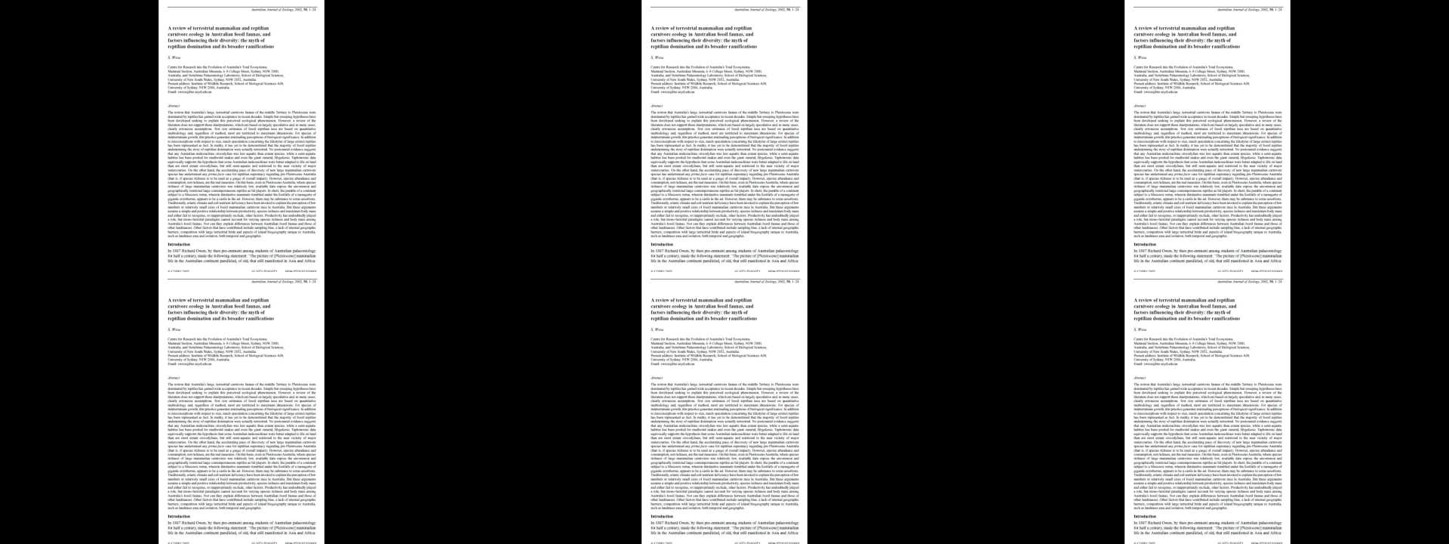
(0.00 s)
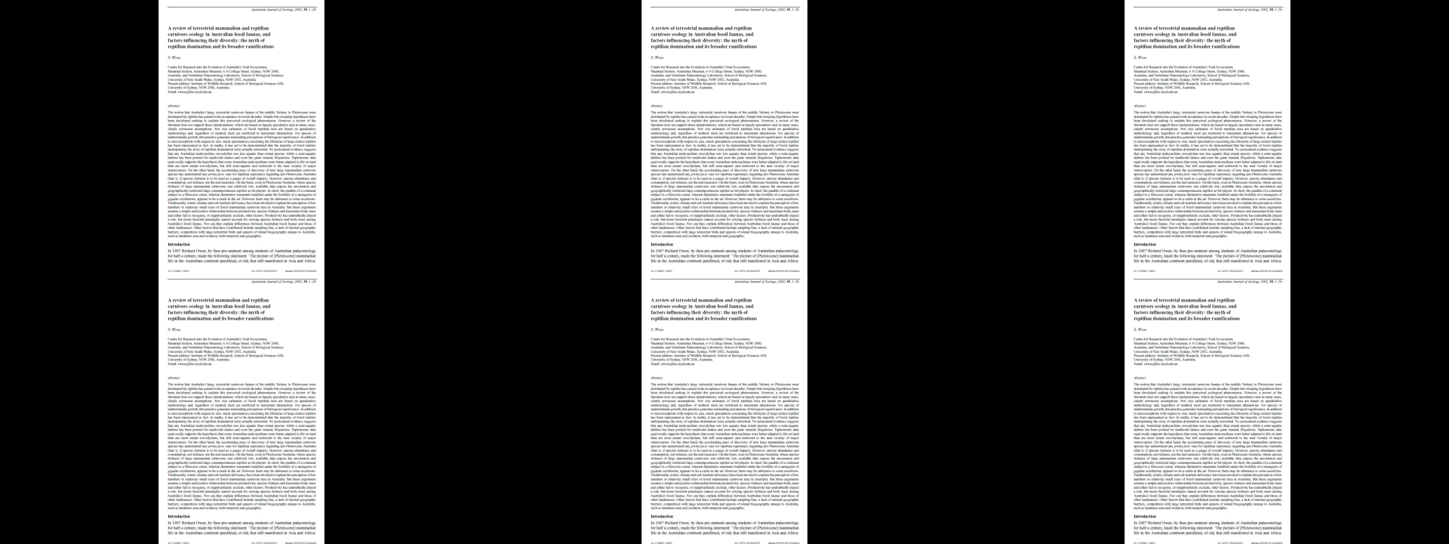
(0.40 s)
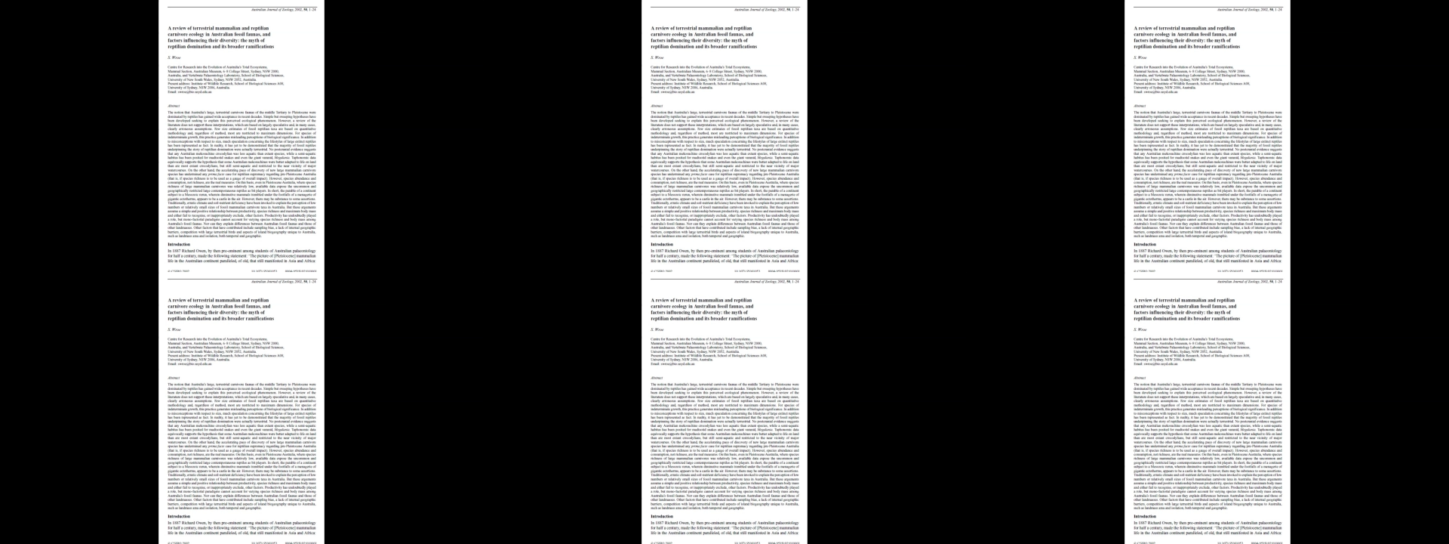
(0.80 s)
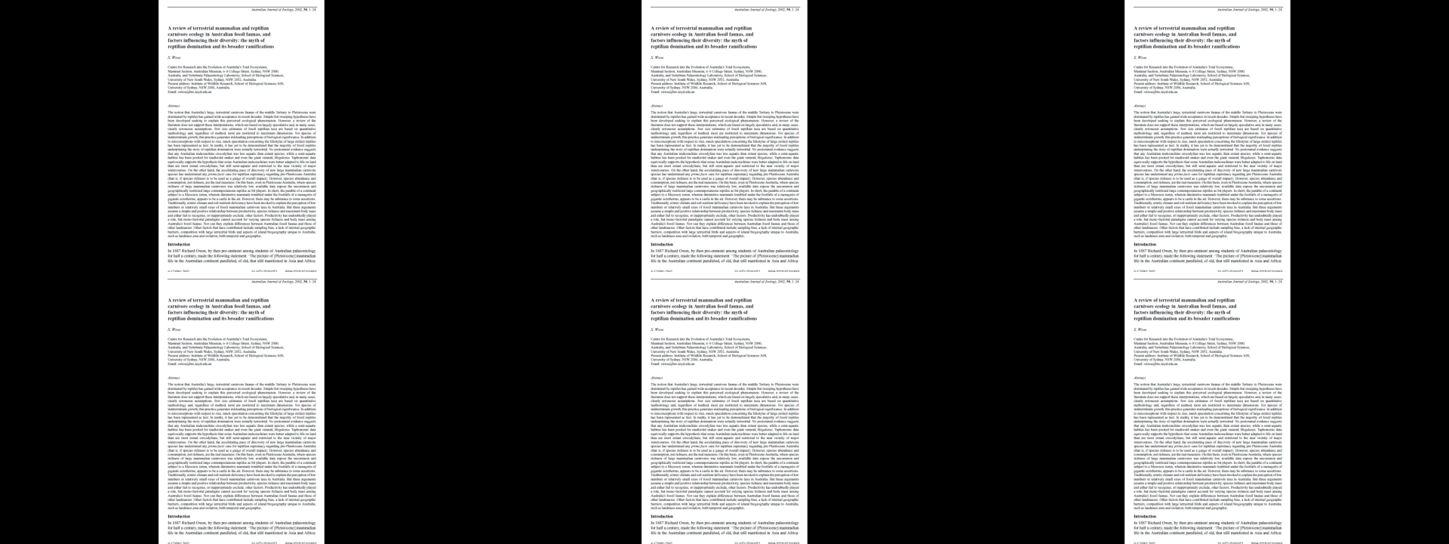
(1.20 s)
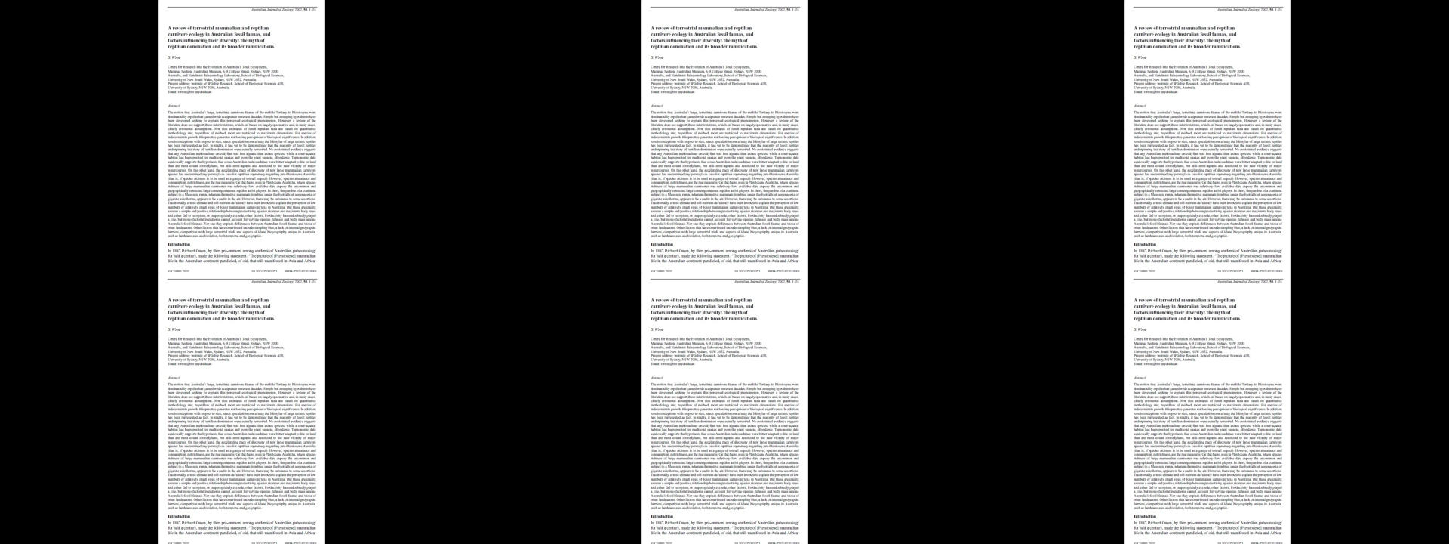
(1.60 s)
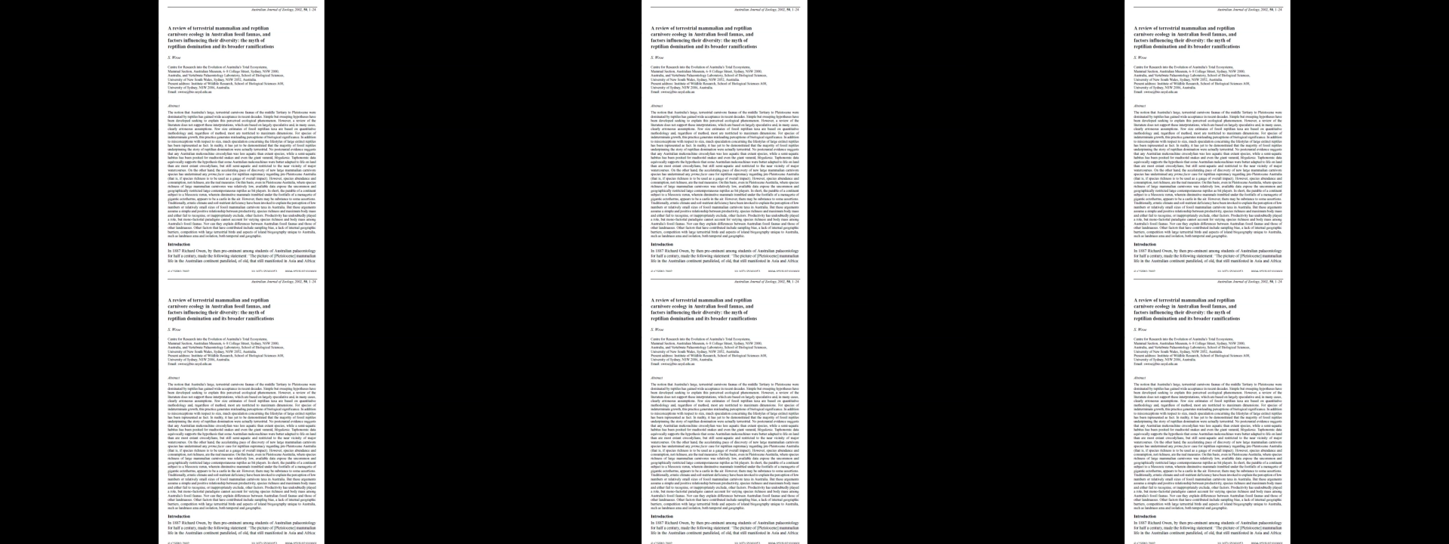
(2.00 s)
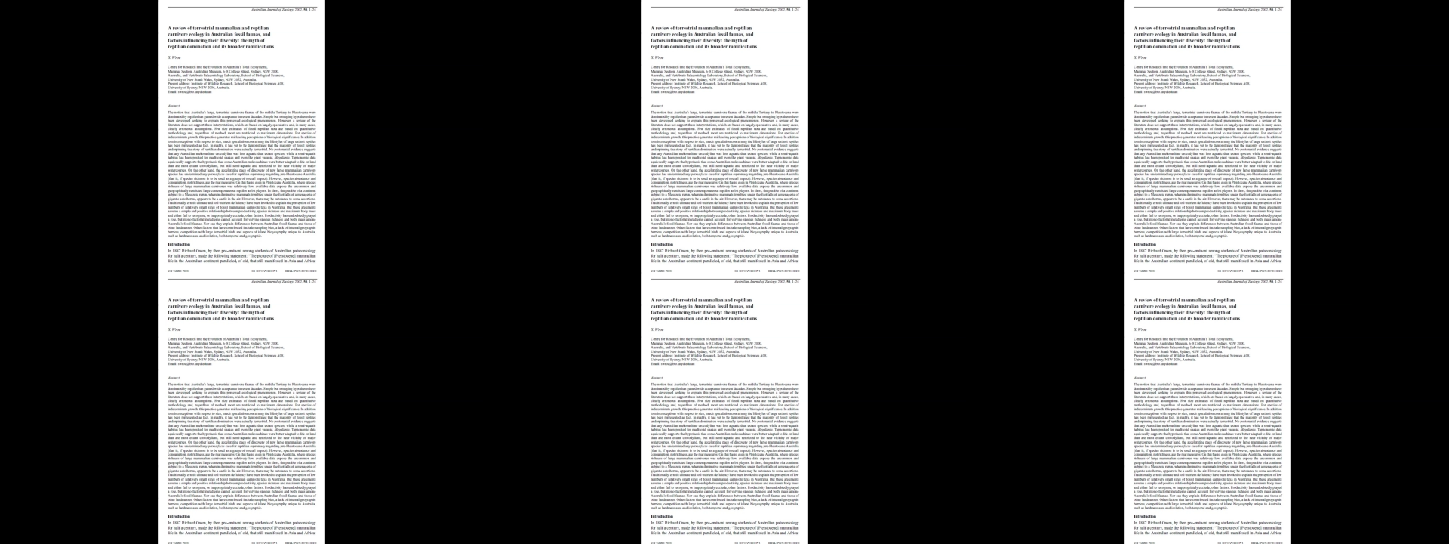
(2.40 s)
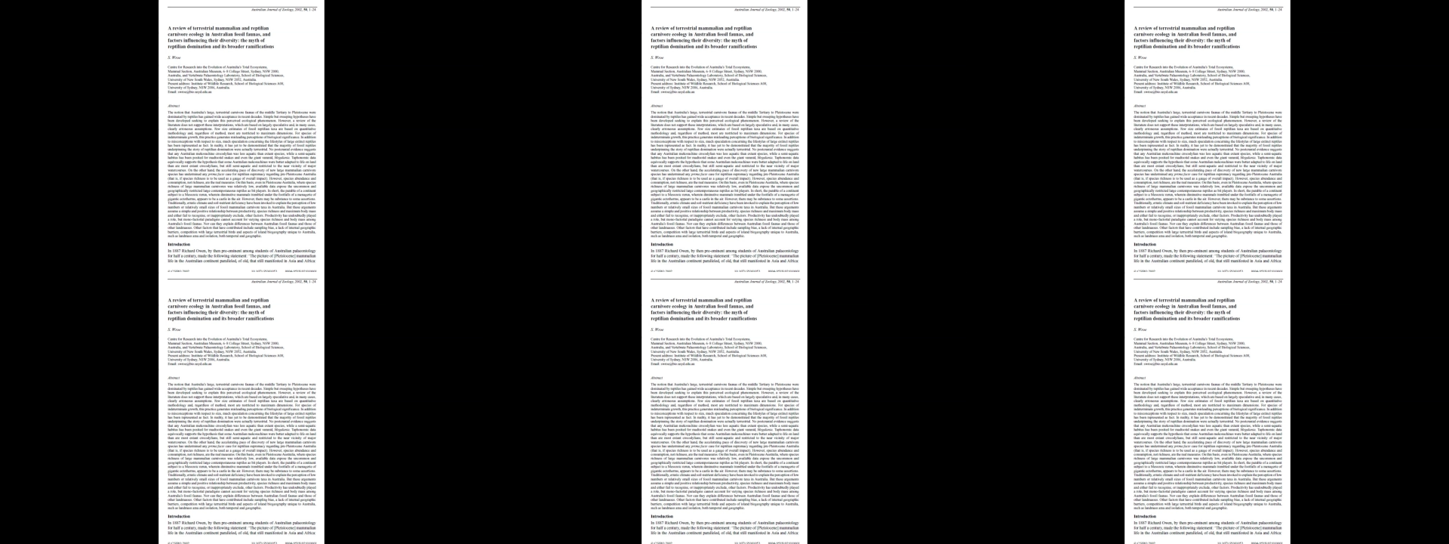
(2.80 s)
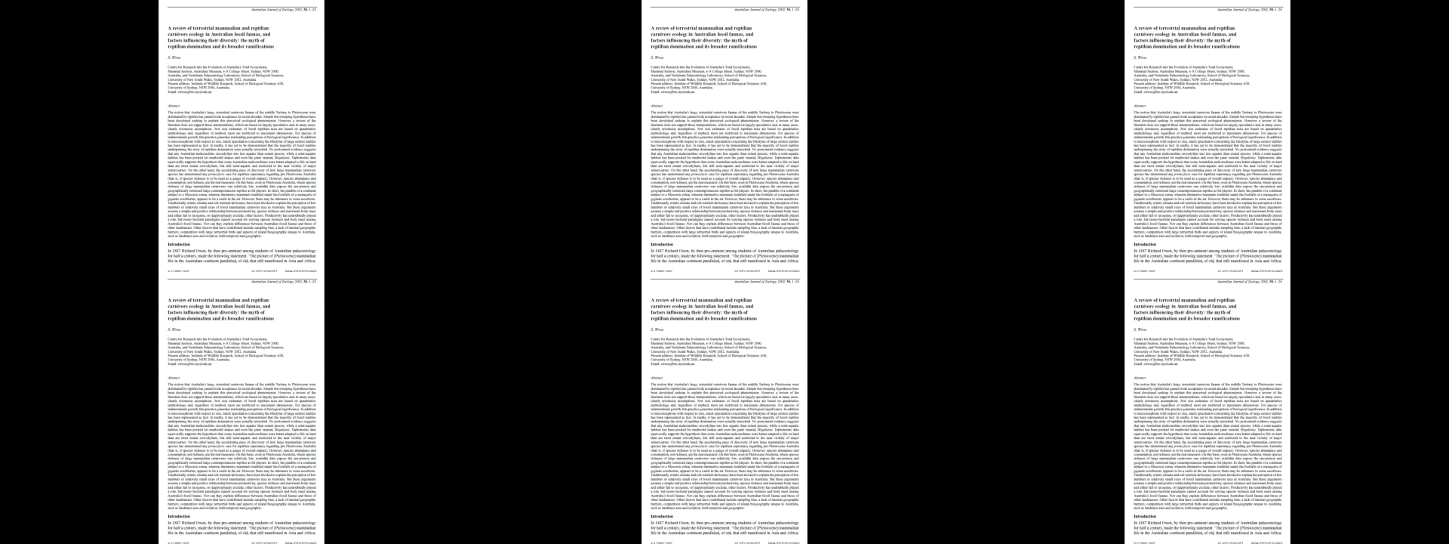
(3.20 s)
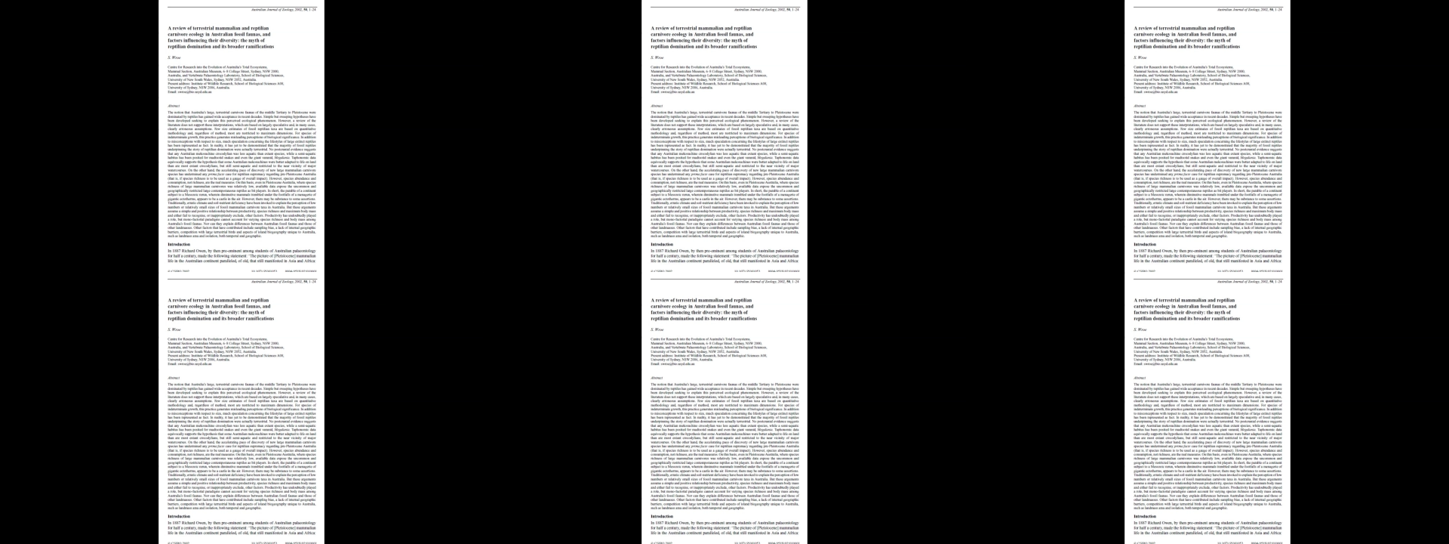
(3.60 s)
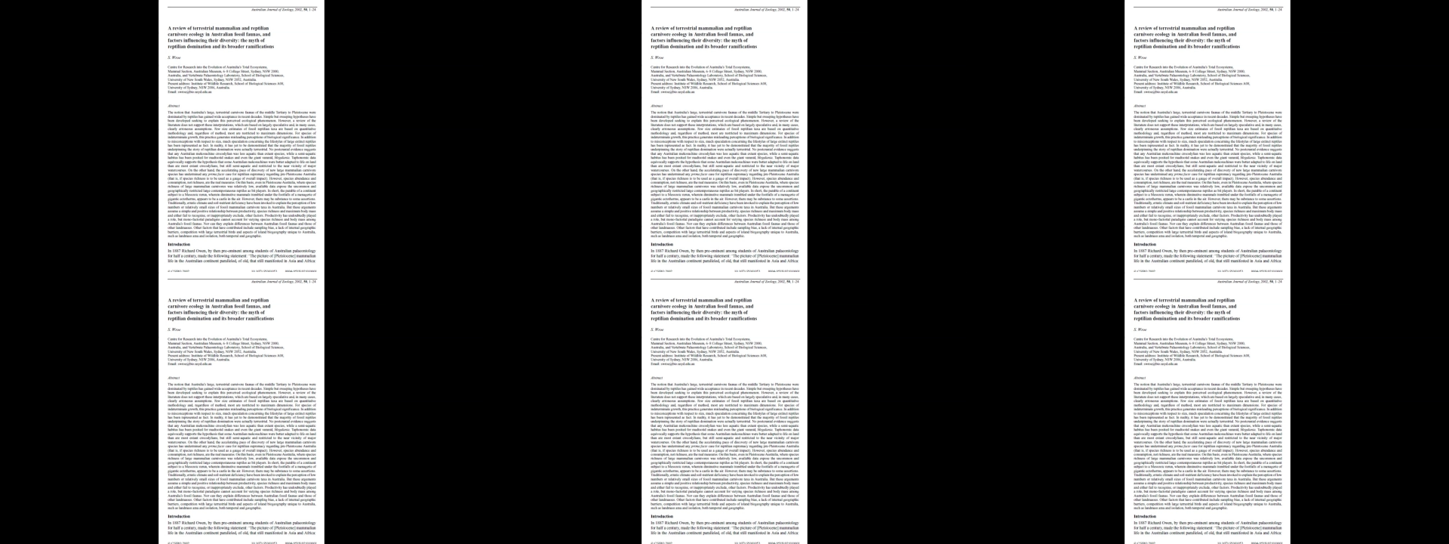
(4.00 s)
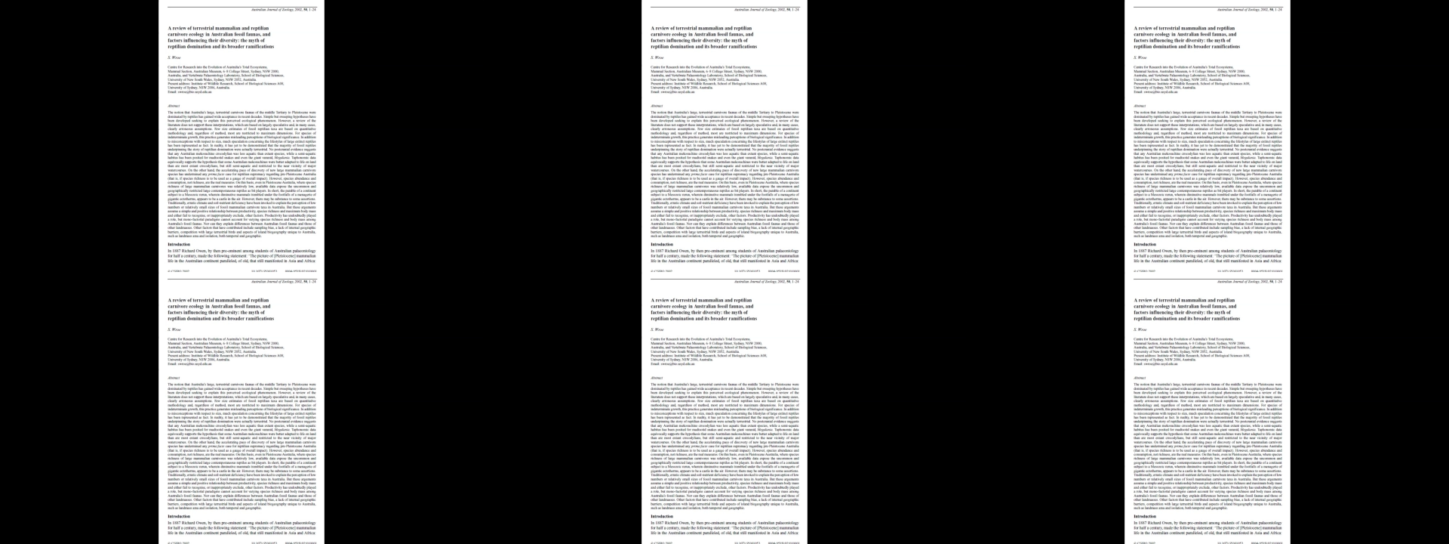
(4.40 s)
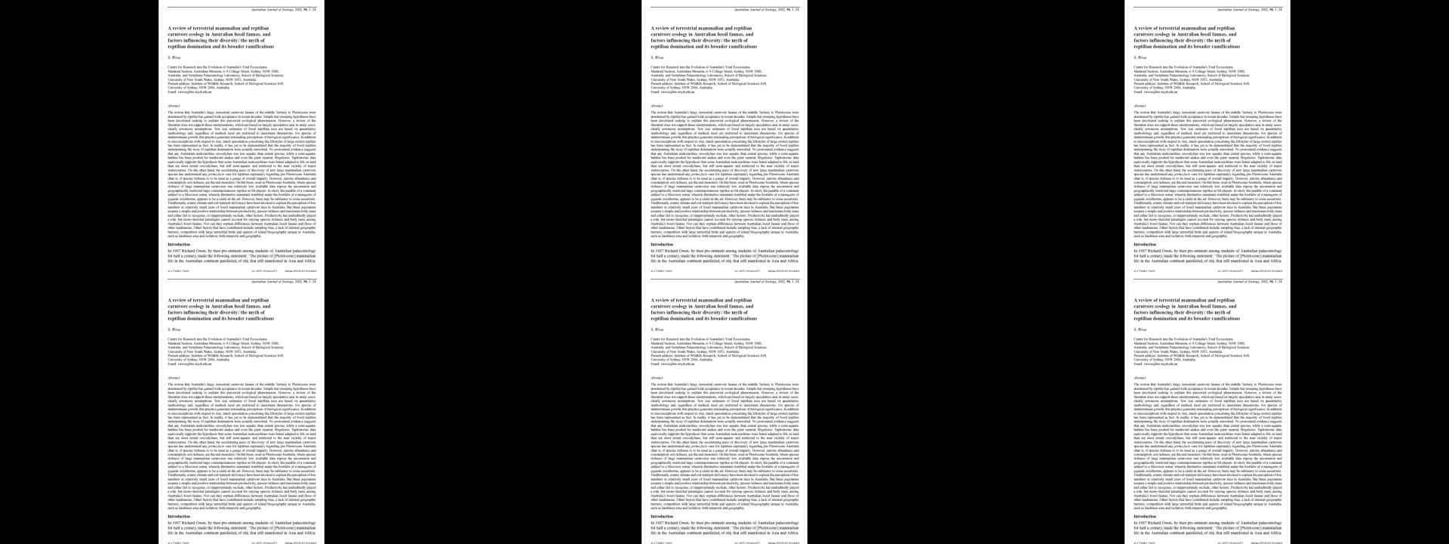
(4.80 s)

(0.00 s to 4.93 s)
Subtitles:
Nobody's mouth can be seen.